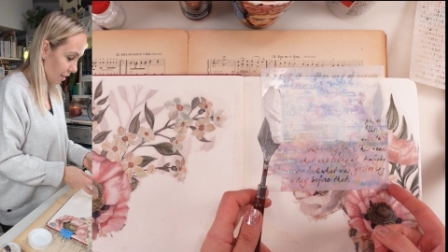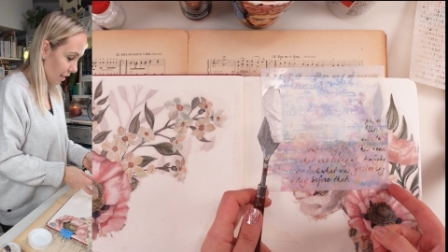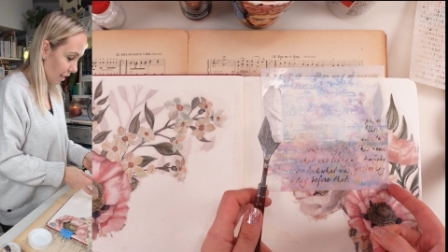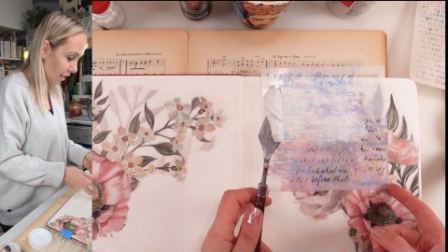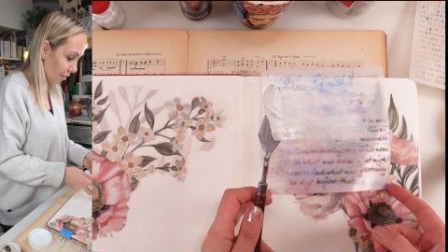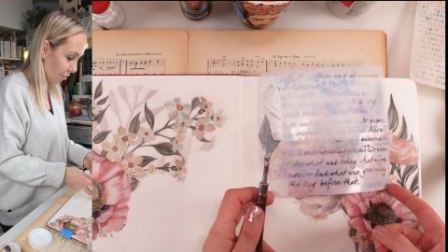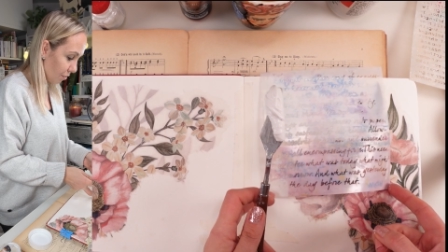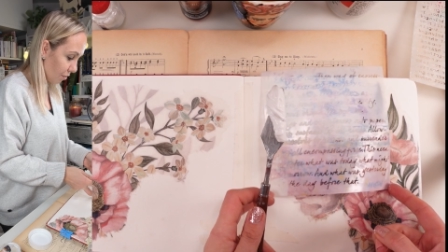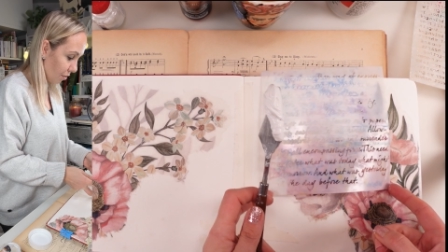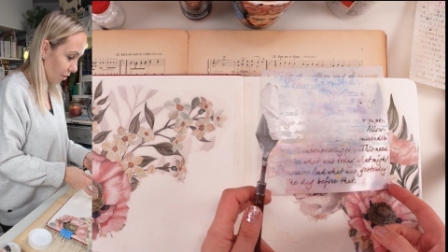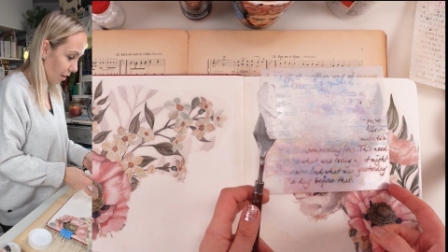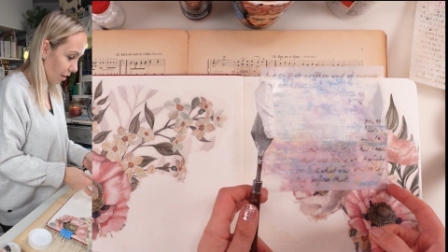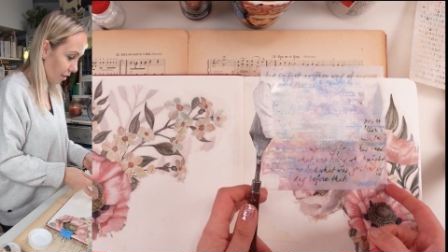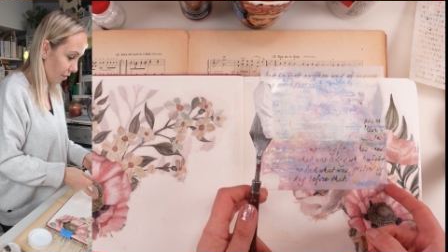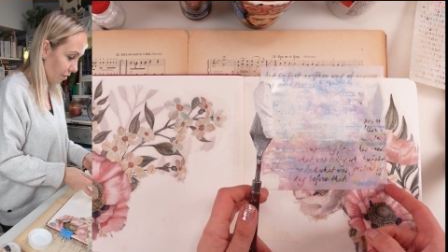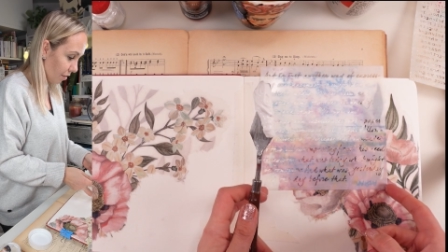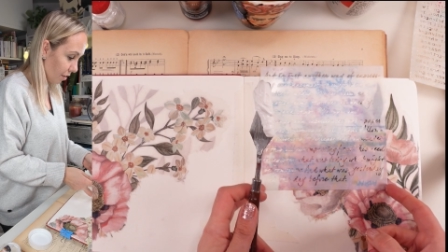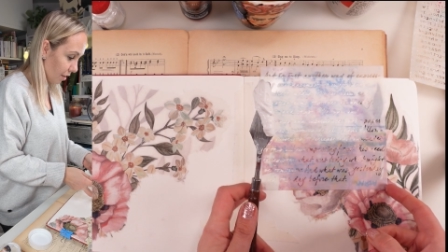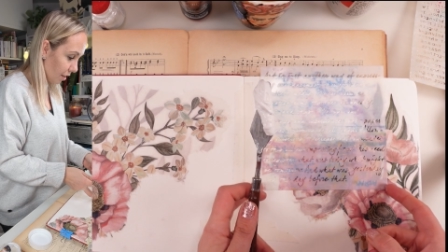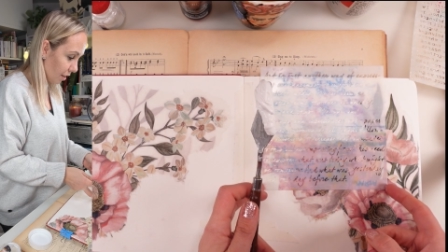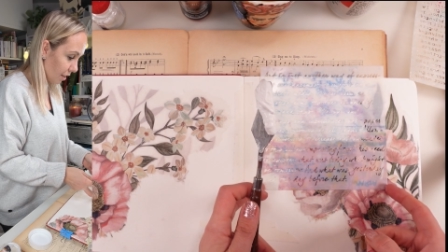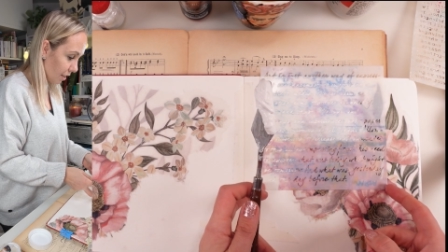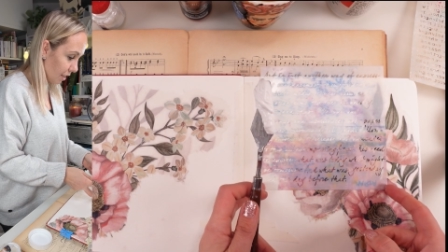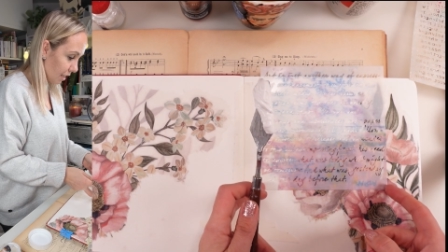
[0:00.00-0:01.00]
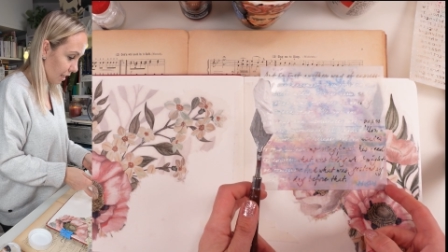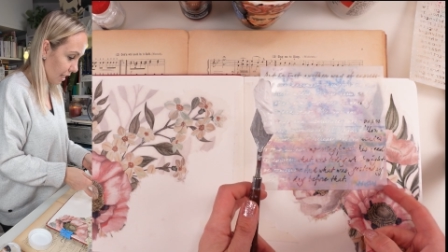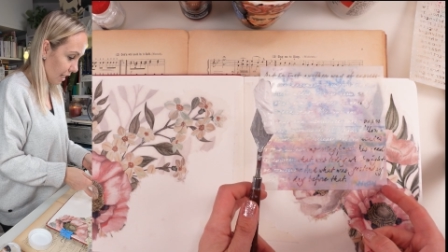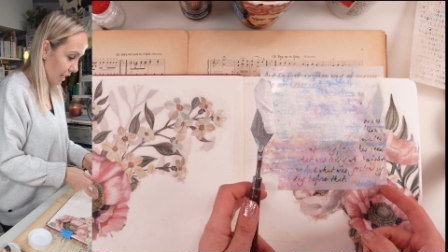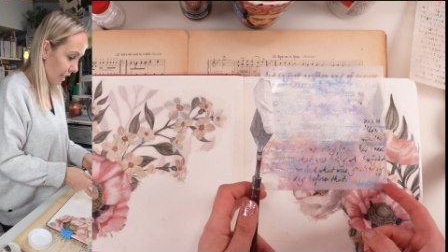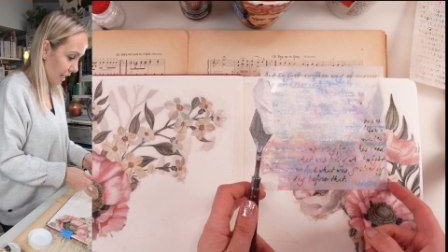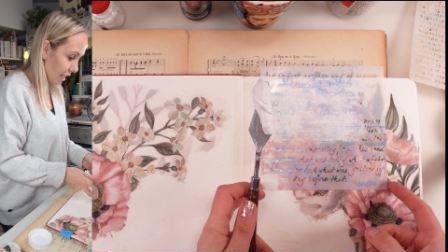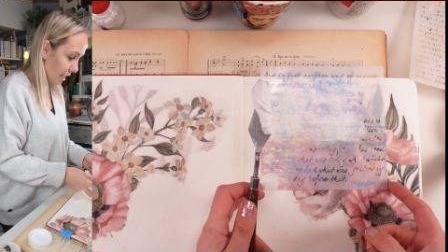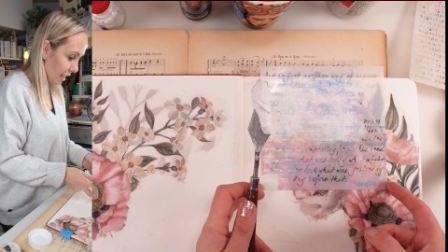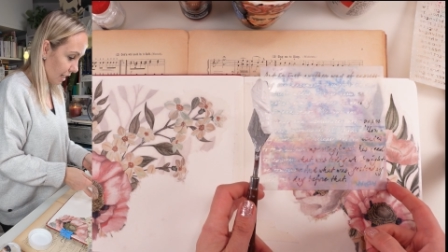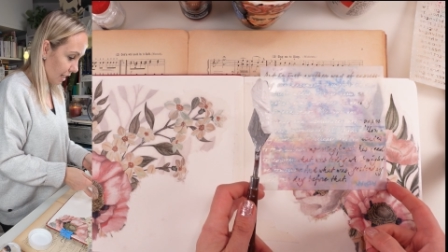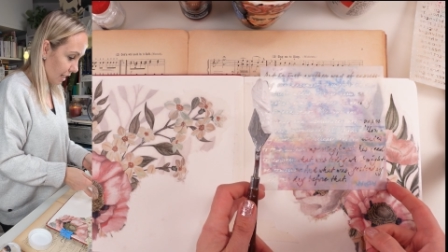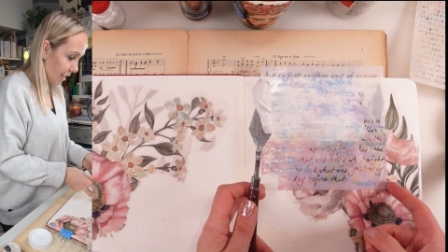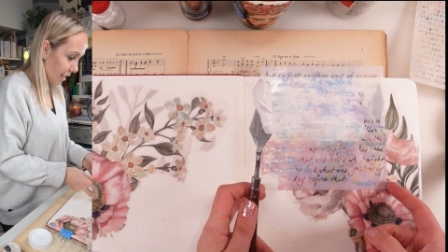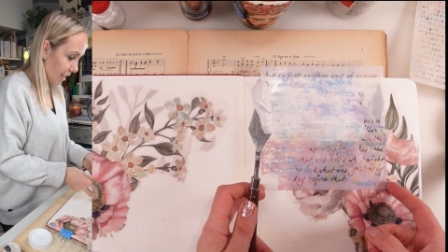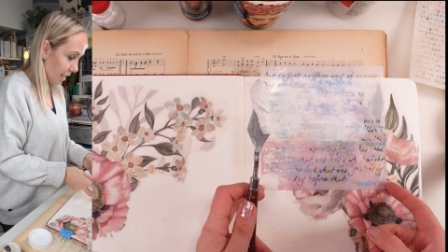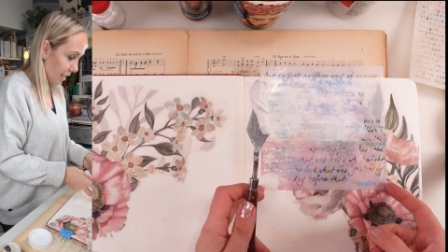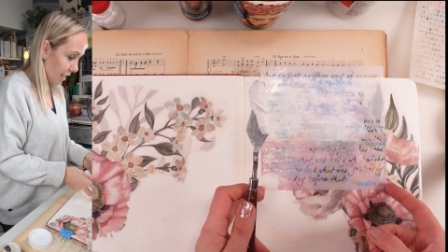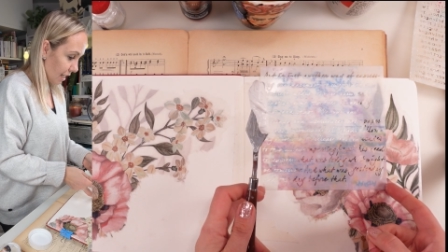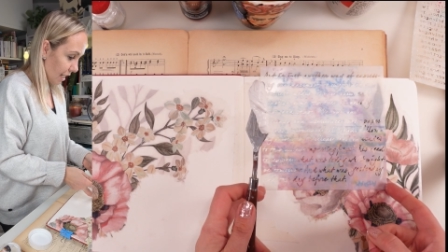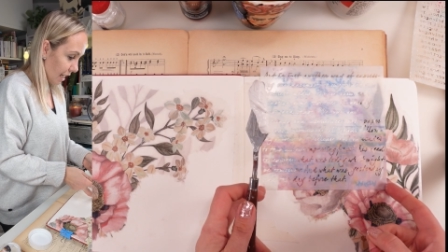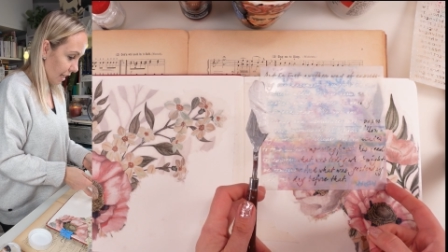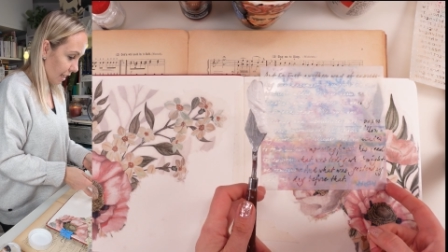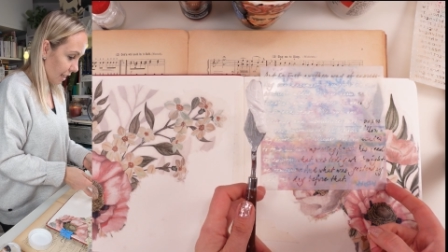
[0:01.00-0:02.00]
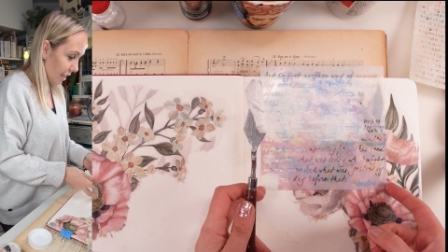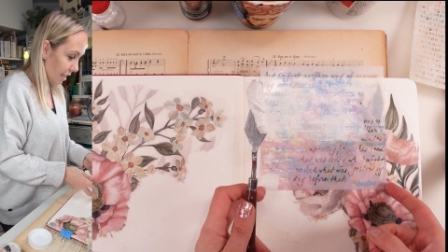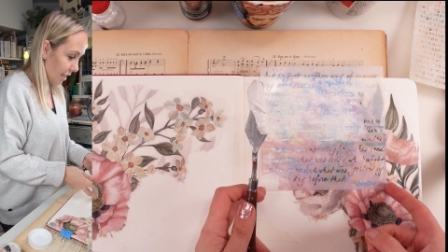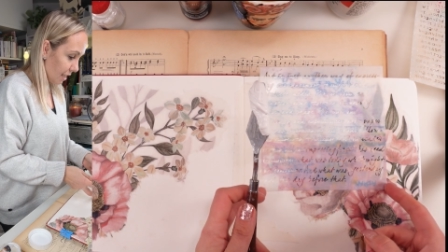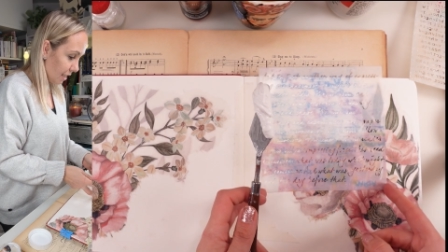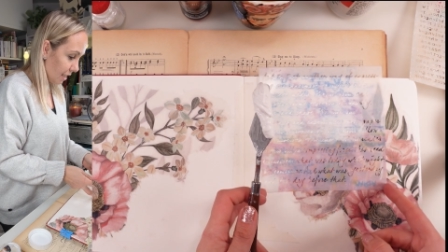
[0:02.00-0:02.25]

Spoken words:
like forever. And this